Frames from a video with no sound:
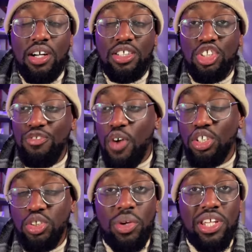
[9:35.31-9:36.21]
so
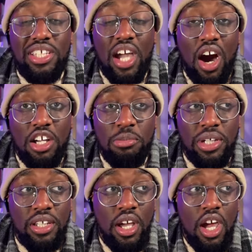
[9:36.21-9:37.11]
focused on winning the
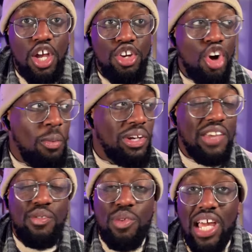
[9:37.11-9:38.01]
argument, nobody
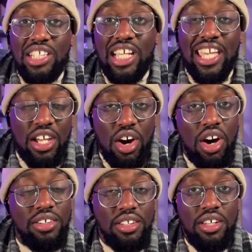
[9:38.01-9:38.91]
even realized Jackie had
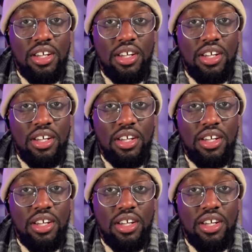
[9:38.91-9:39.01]
gone.